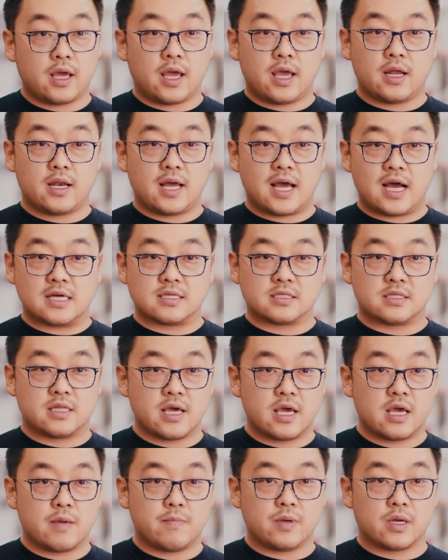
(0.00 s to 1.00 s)
And as
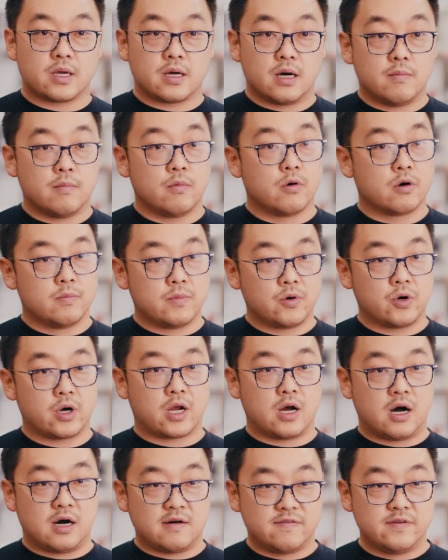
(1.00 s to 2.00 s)
they become more and more
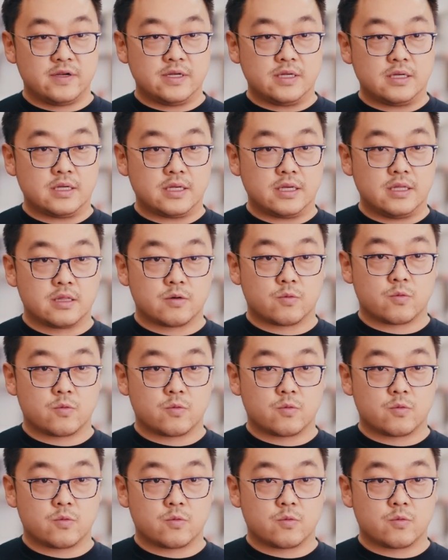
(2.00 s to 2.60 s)
confident in the